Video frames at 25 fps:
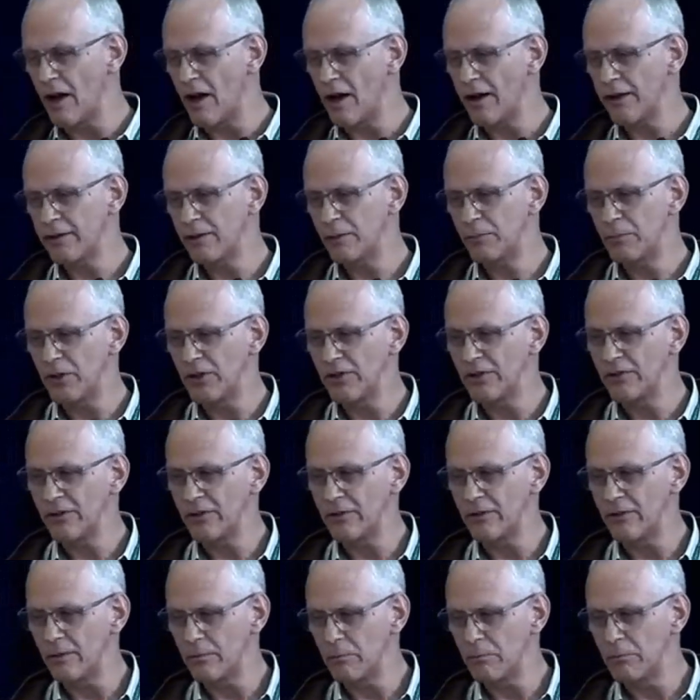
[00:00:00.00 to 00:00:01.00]
occupants
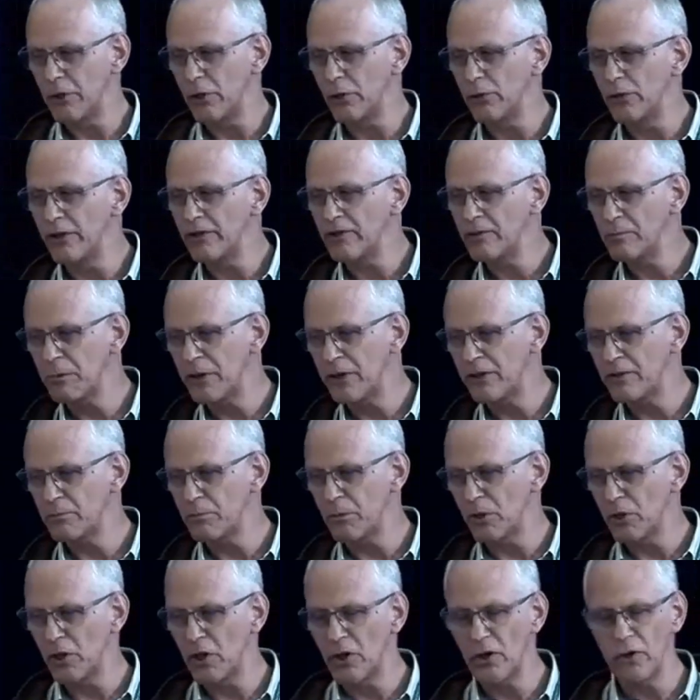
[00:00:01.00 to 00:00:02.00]
and the building space
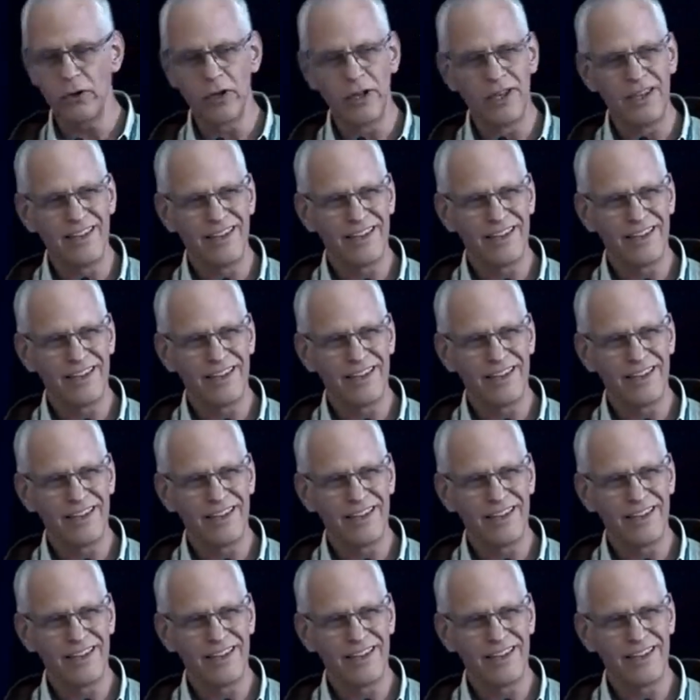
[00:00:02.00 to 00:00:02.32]
below,